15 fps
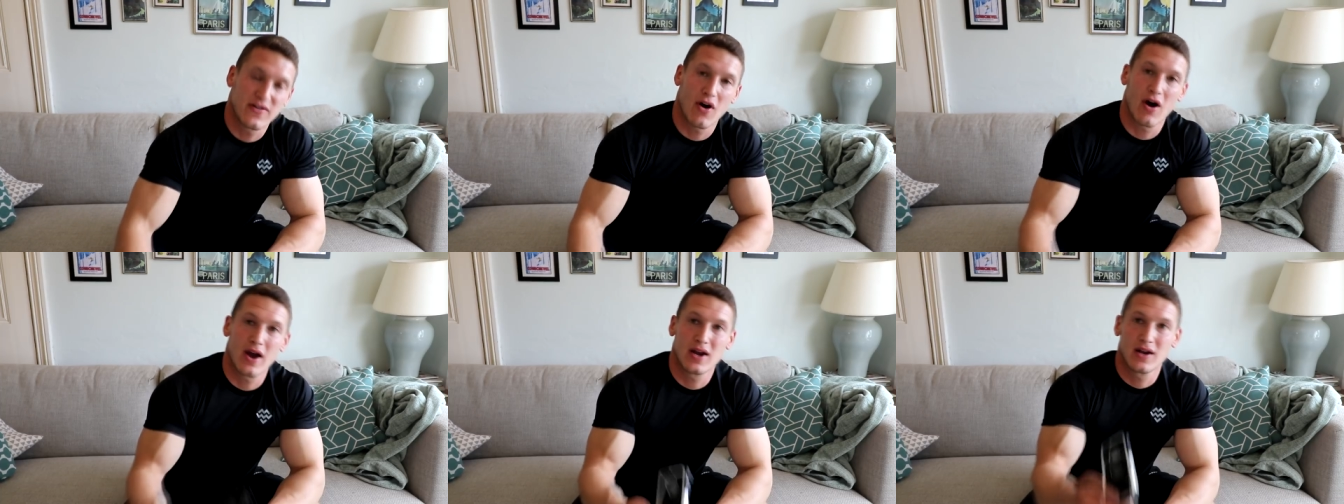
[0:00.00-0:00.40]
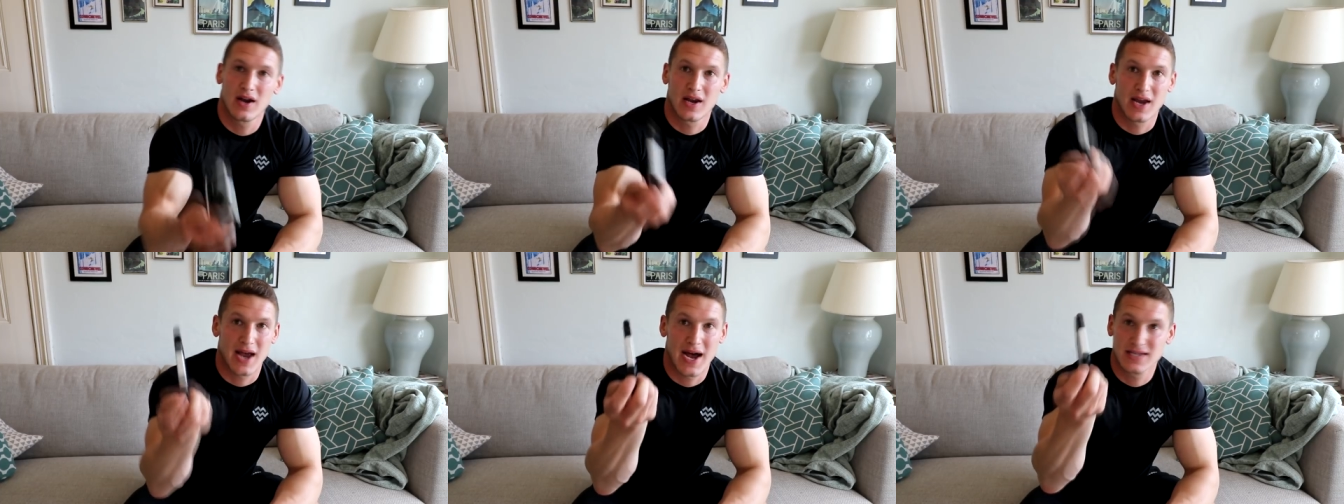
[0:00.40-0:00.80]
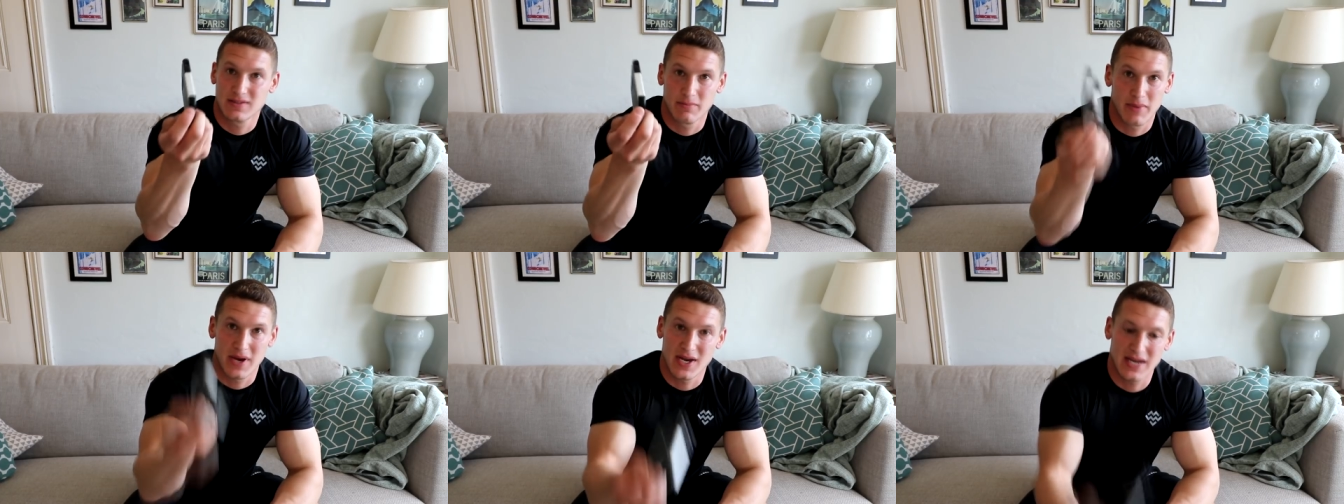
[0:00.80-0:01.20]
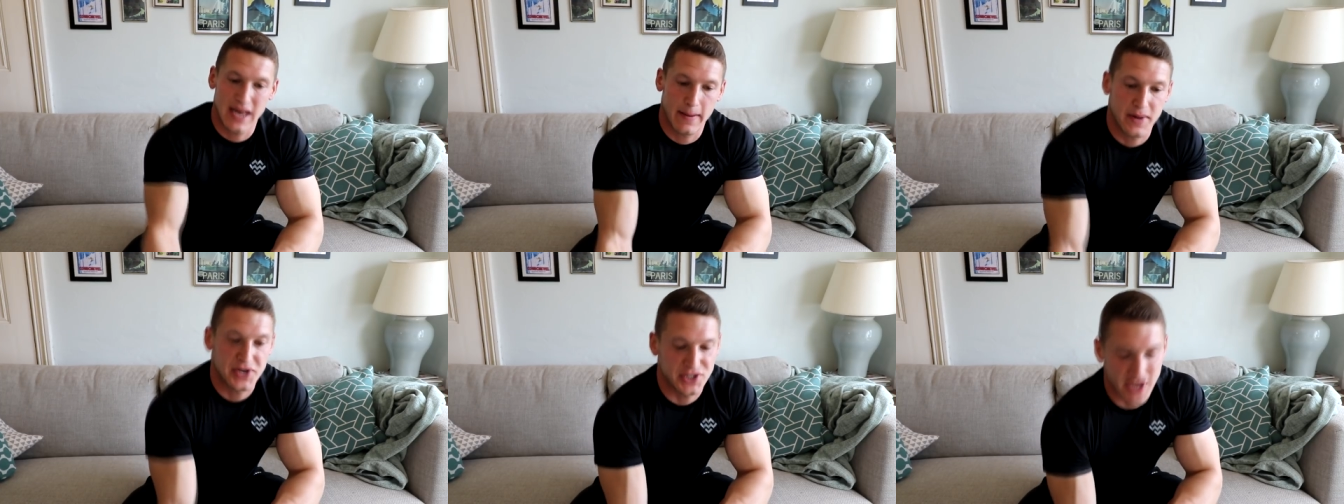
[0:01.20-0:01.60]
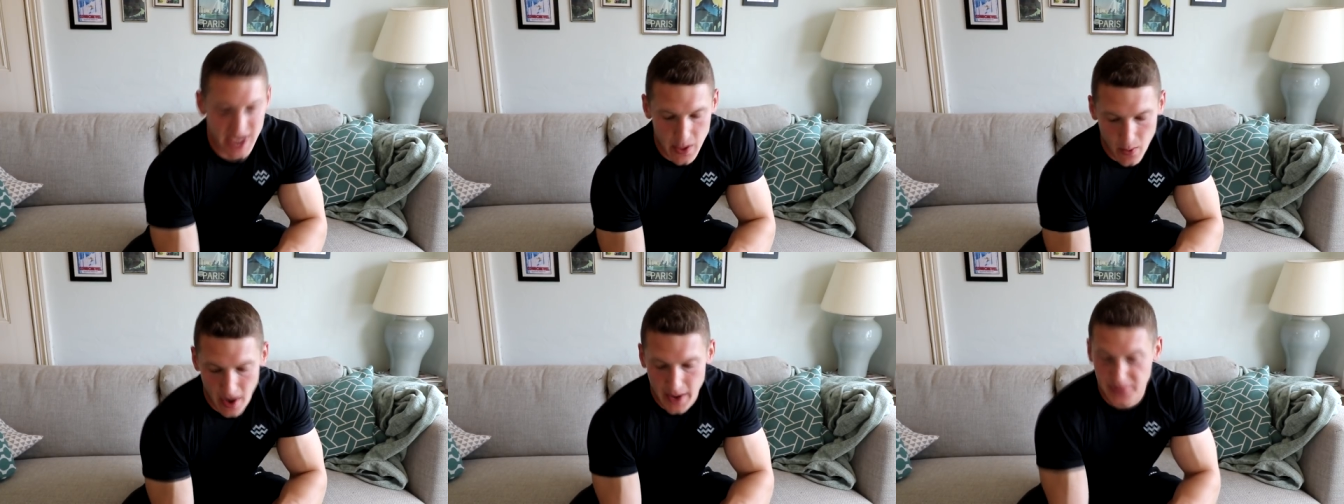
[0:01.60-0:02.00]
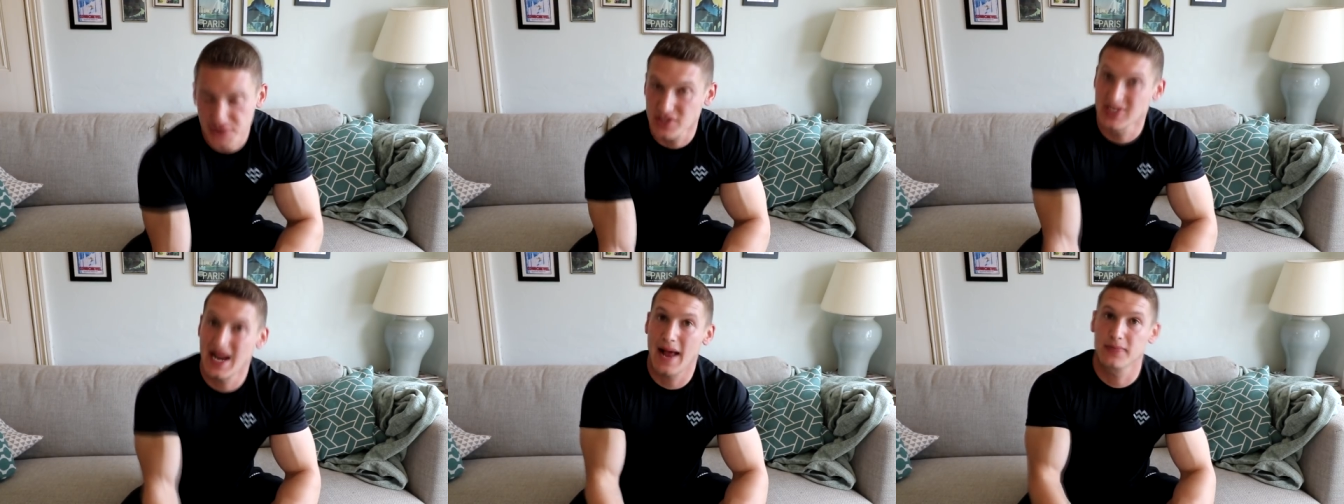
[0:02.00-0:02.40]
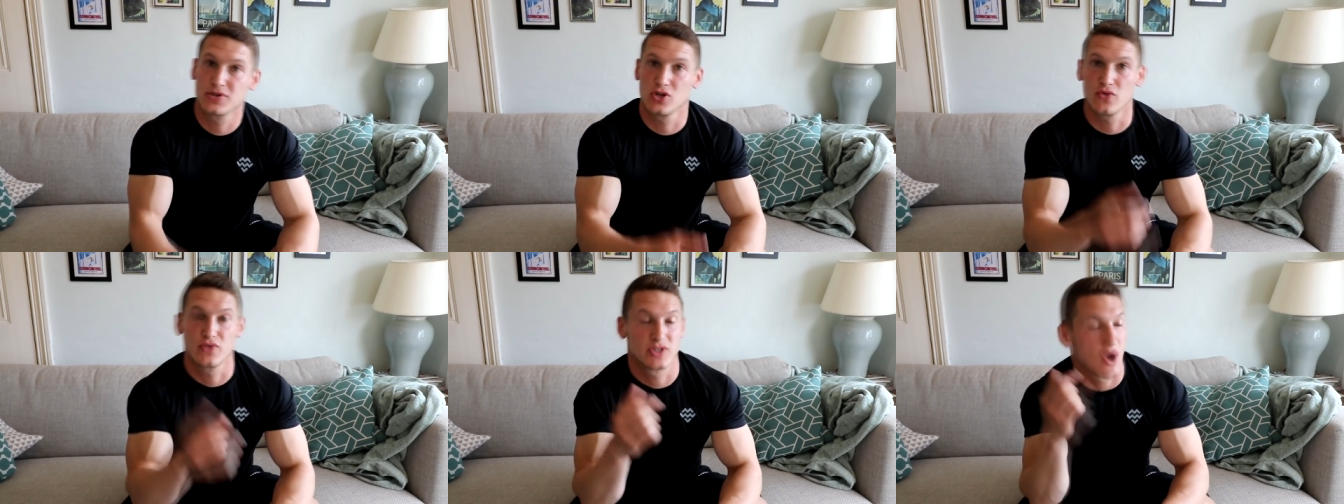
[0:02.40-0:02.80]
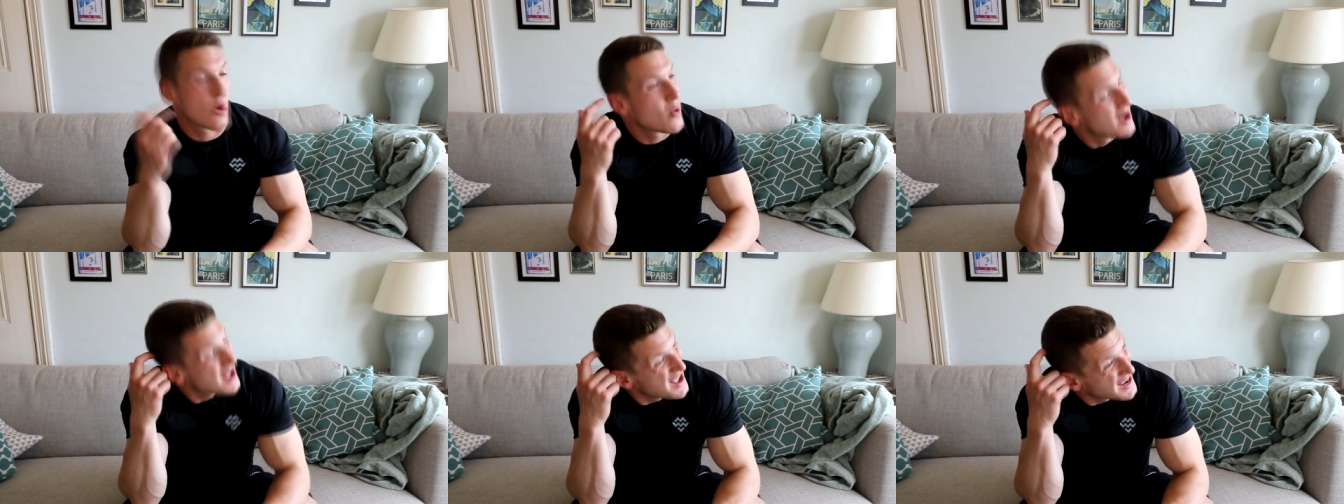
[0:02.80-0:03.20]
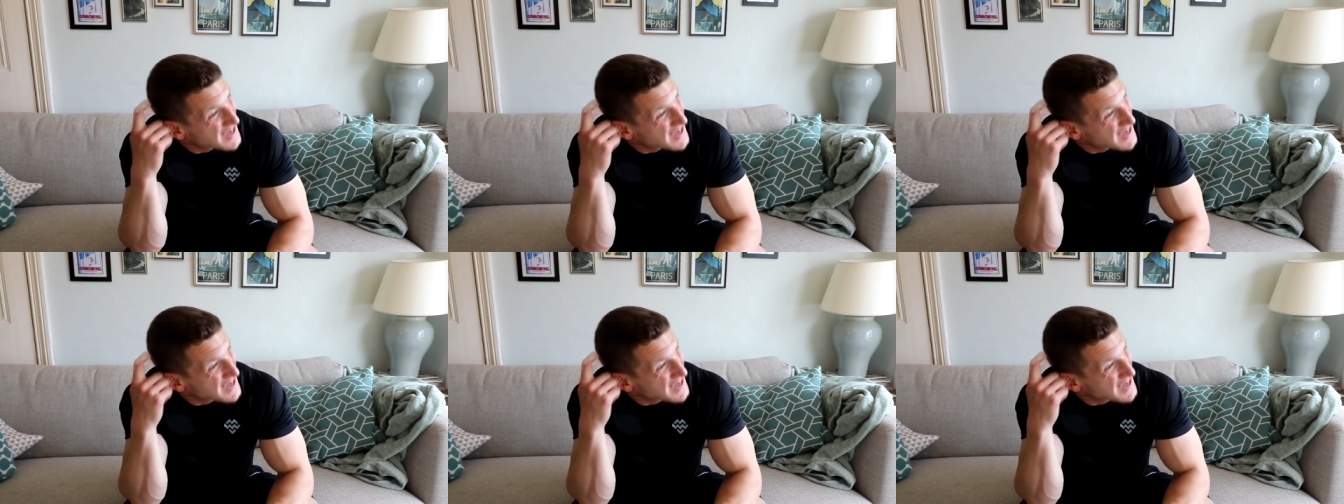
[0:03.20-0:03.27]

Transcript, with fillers: fine, like it hasn't been damaged in any way, which is an absolute result.